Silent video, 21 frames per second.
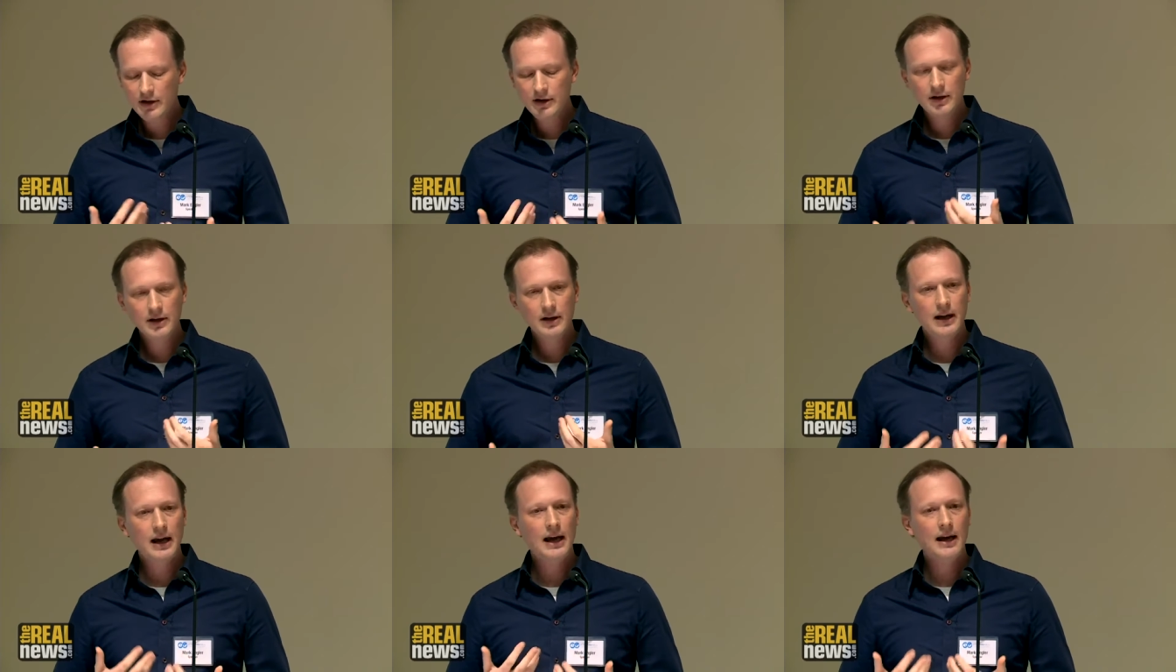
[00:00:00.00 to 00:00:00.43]

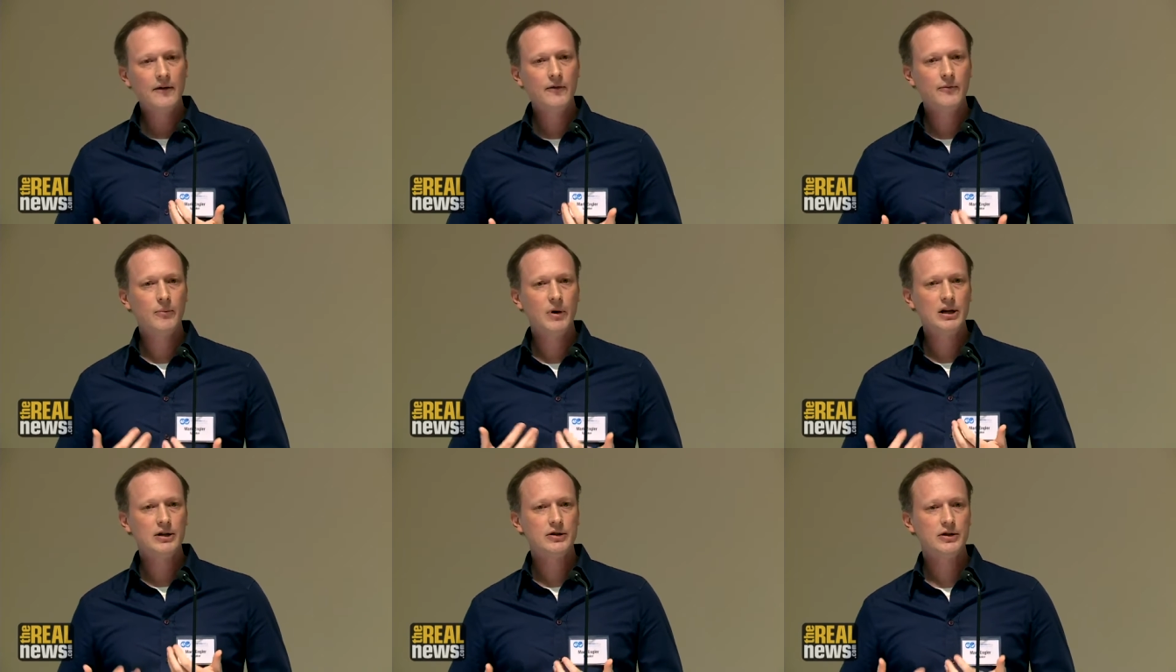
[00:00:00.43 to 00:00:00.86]
didn't have
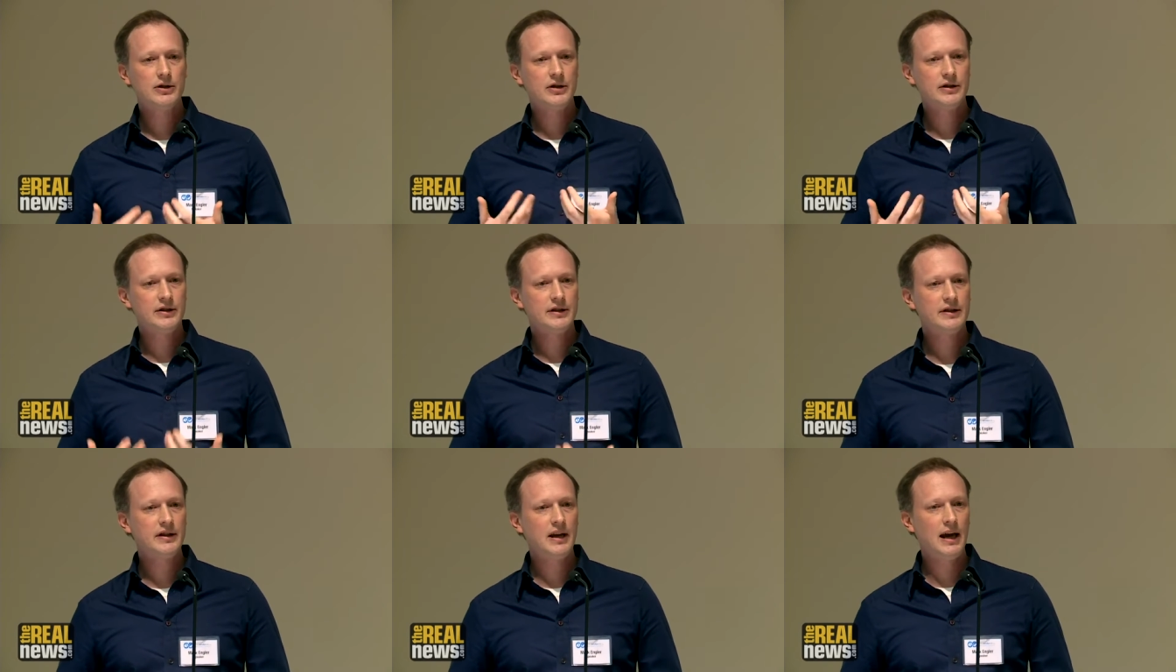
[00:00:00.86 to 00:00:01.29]
much to
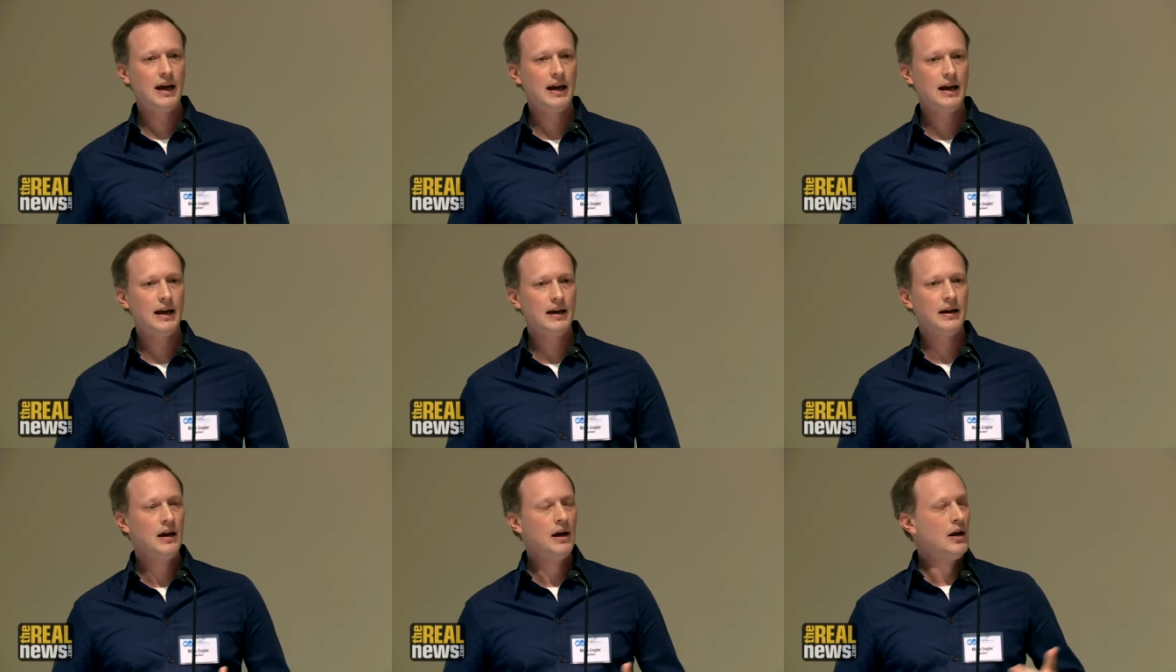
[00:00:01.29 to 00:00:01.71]

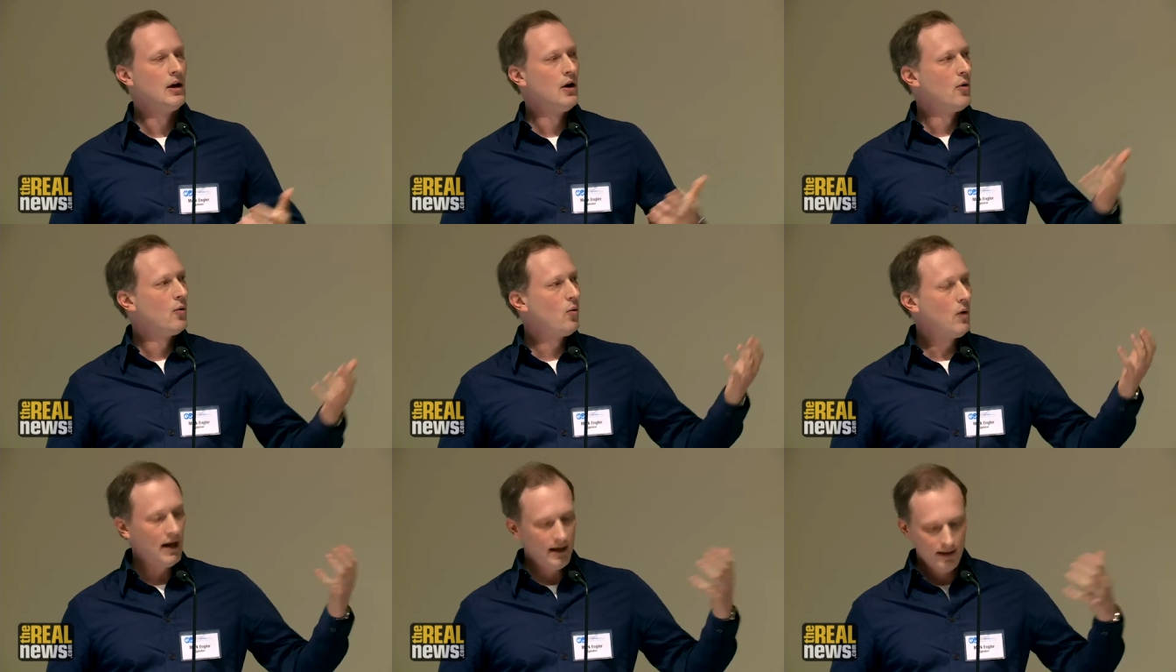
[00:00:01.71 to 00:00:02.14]
say
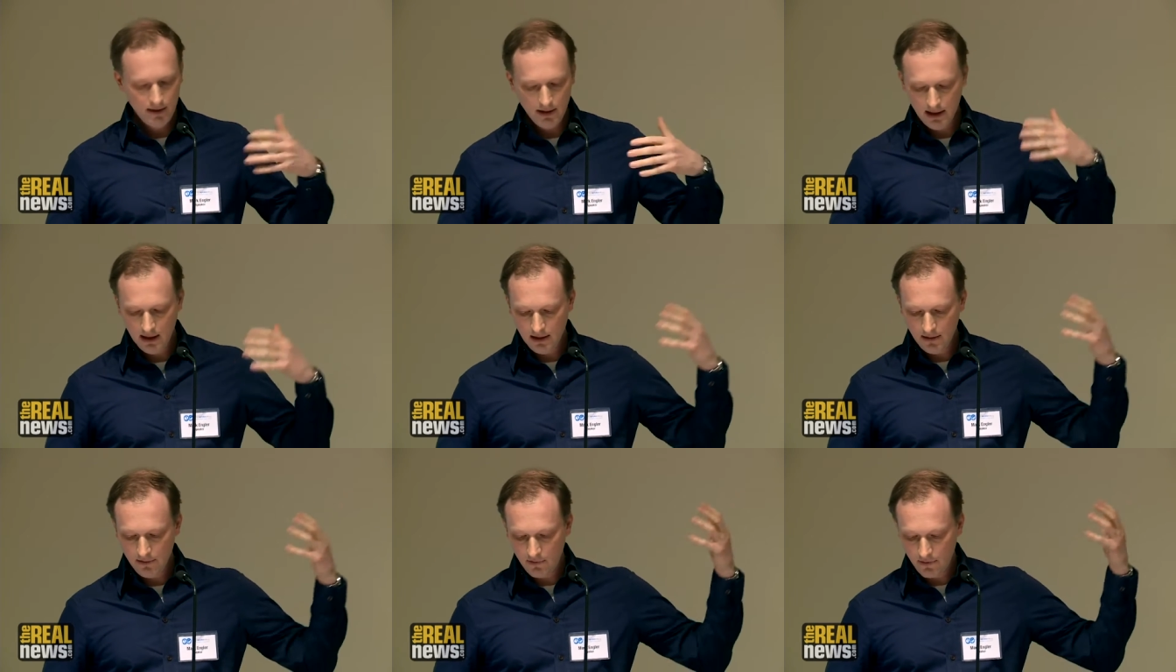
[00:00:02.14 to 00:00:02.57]
when
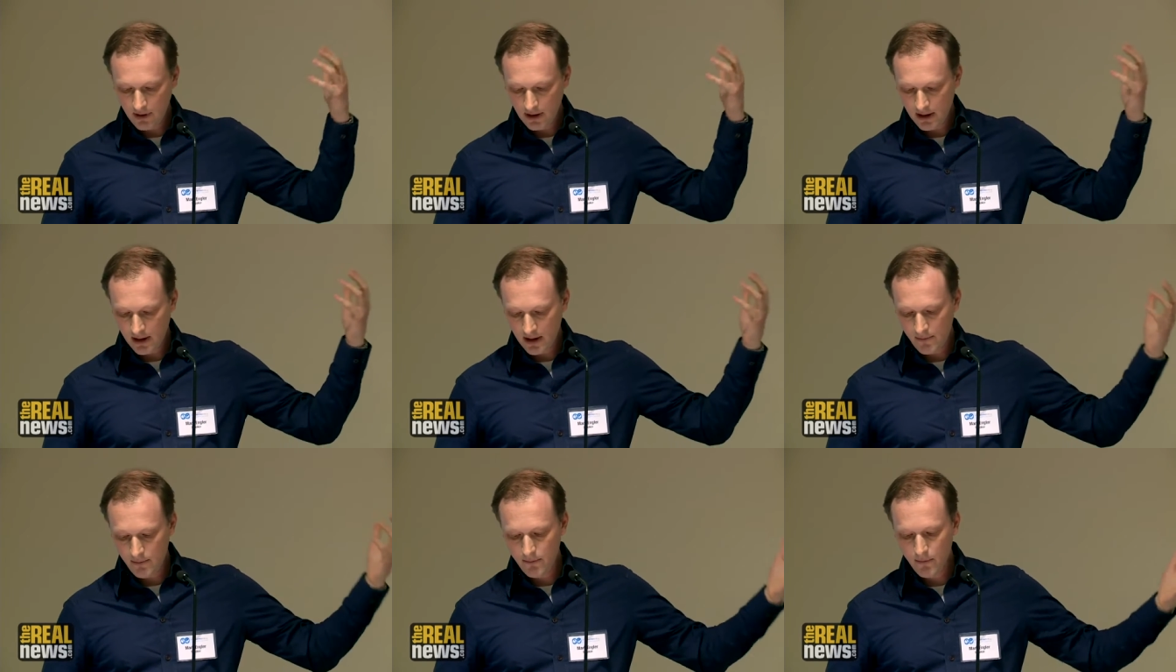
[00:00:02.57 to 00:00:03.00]
these
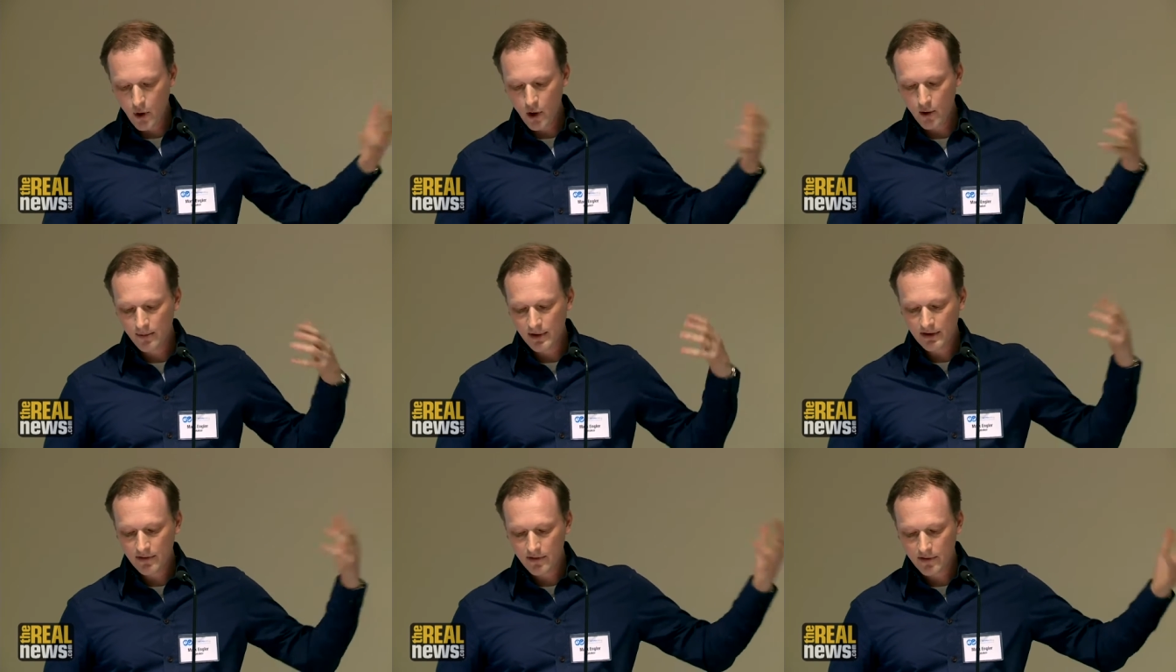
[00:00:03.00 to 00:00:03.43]

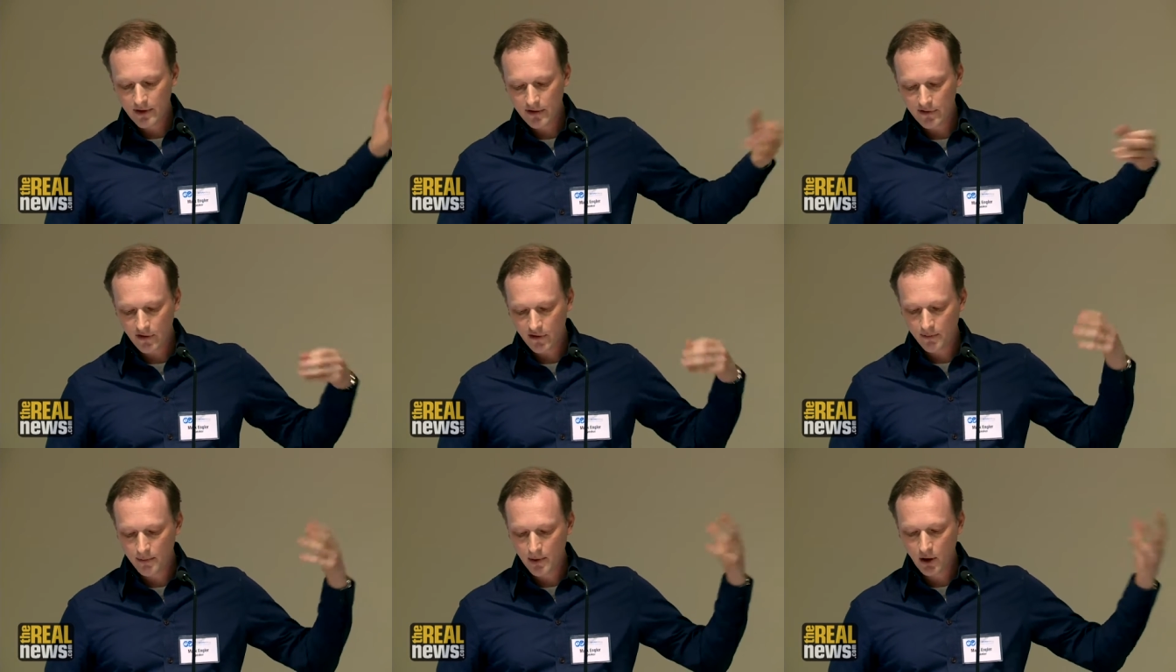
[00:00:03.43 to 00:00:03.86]
moments, these
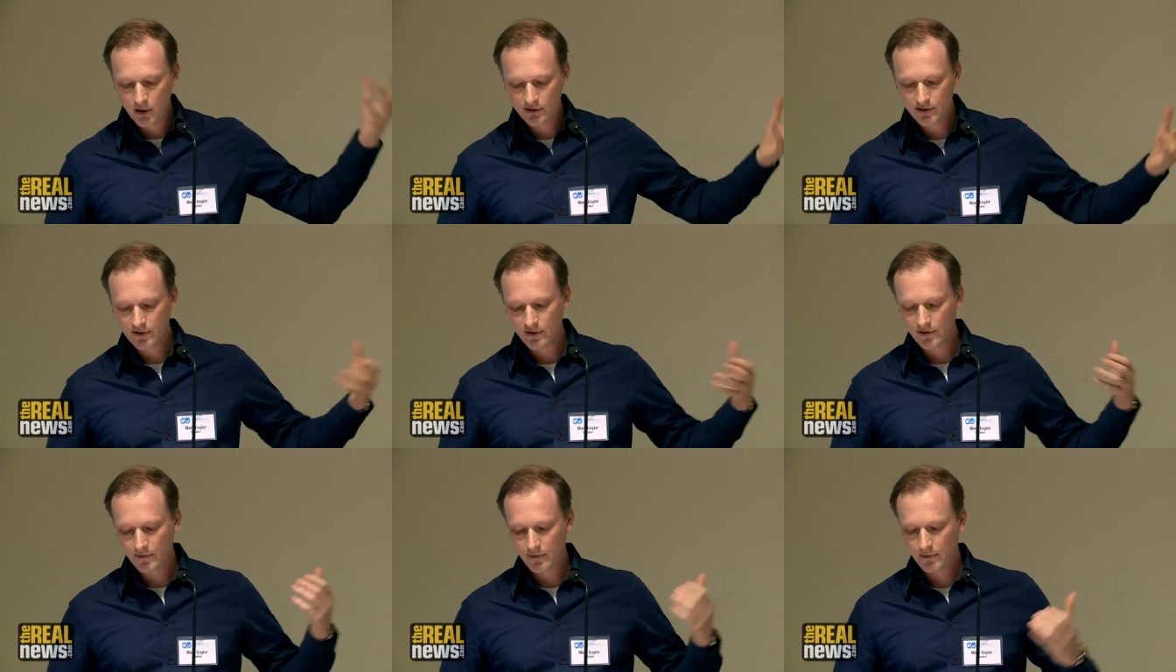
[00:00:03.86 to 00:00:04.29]

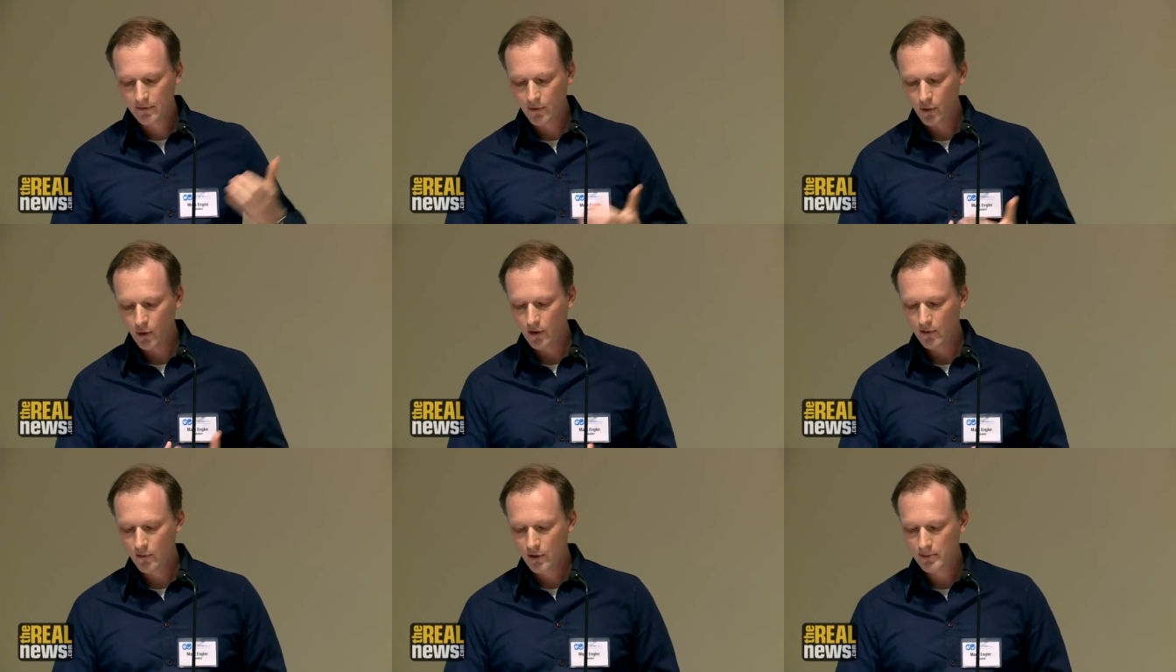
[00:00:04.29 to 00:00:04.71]
explosions of
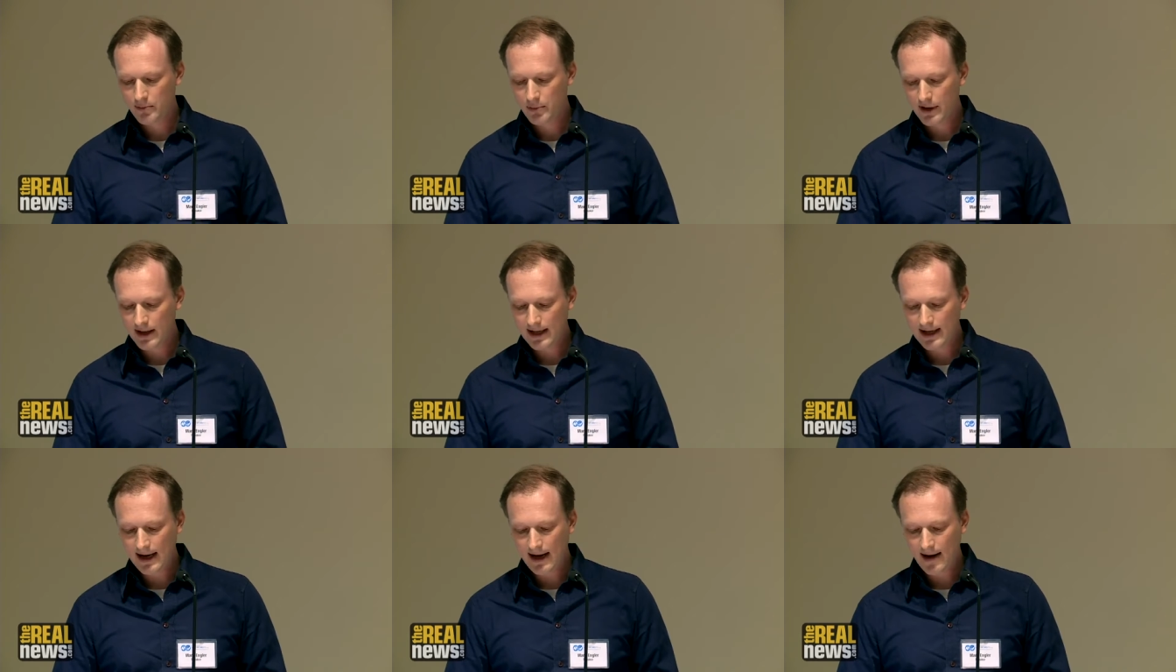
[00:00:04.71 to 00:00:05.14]
revolt would
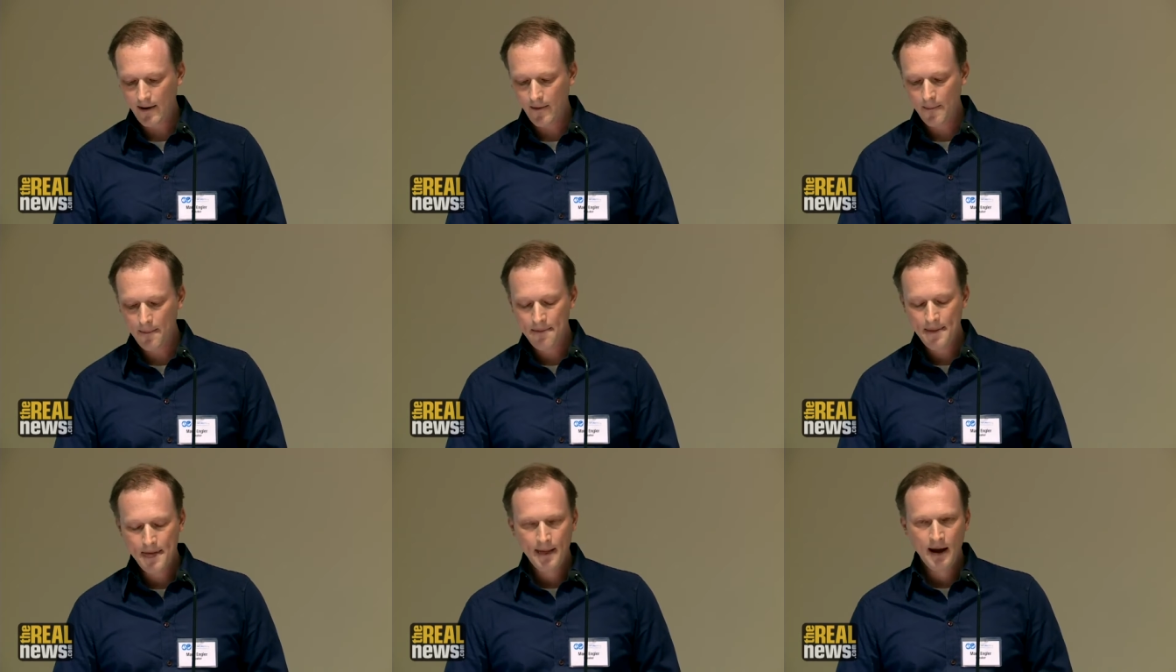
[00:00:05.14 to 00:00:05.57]
break out.